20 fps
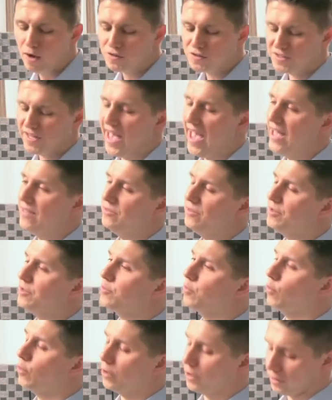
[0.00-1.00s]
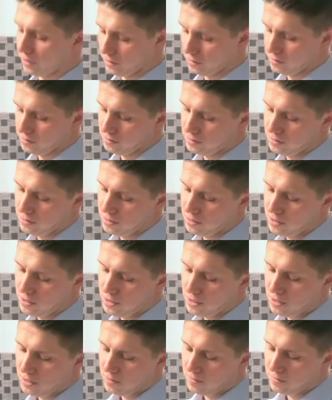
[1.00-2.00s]
else can this work?
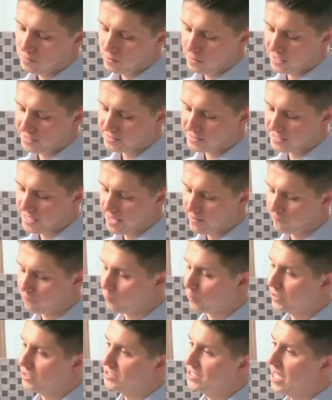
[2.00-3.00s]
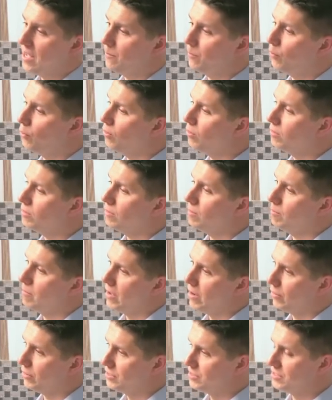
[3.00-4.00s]
Let's say, for example,
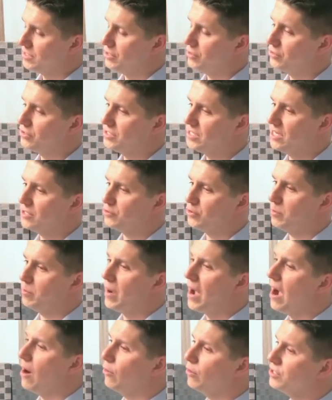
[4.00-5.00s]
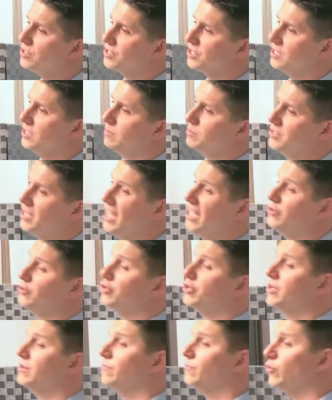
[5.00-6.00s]
Mary's intercessory powers can obtain
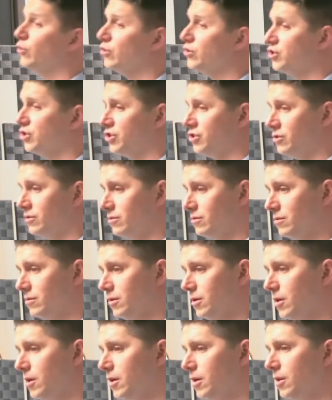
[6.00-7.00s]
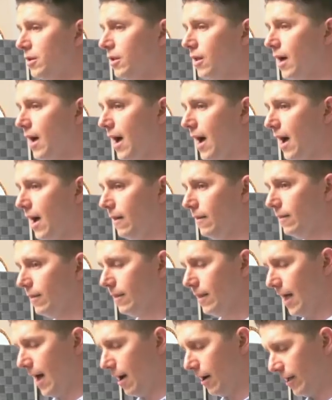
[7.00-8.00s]
your conversion.
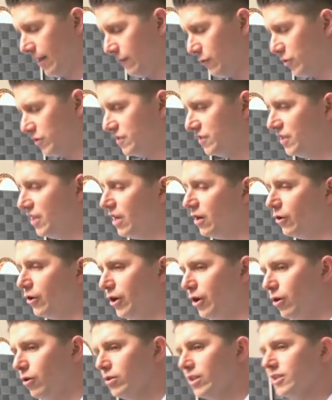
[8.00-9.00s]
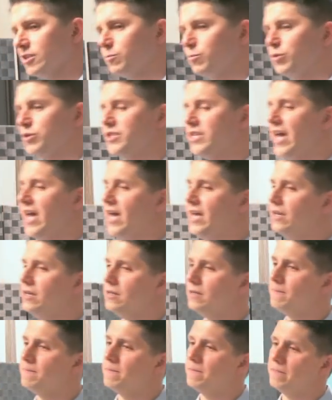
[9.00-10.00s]
I'll give you a scenario. Let's
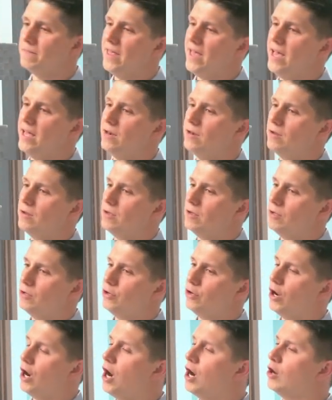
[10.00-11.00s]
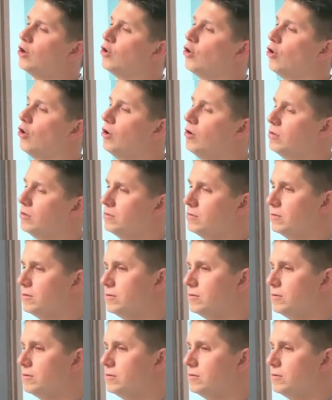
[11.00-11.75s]
pretend that your uncle,